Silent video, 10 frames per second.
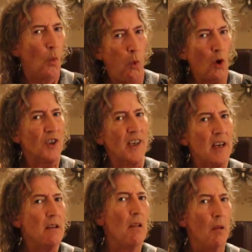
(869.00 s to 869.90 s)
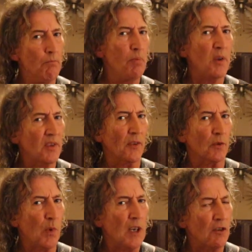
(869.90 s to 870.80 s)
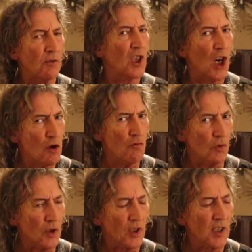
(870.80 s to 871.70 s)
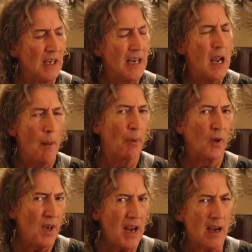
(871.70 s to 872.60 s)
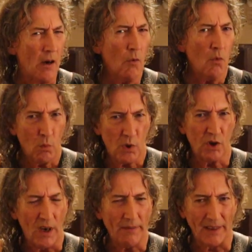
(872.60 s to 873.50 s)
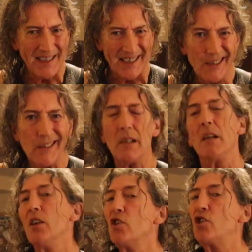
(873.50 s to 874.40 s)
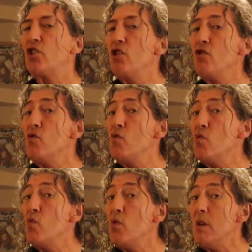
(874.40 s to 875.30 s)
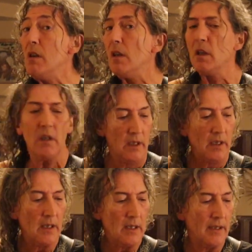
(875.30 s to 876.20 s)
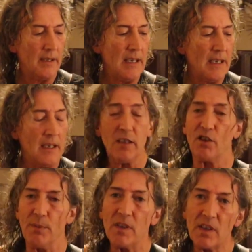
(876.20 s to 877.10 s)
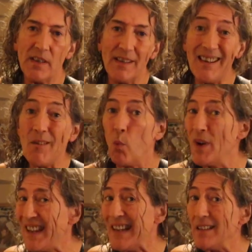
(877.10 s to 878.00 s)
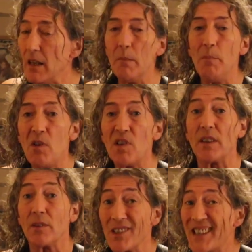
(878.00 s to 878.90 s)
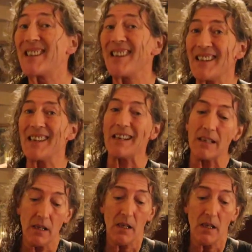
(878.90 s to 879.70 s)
What a beautiful range of tones! But now we shall have a listen to the instrument within a musical setting.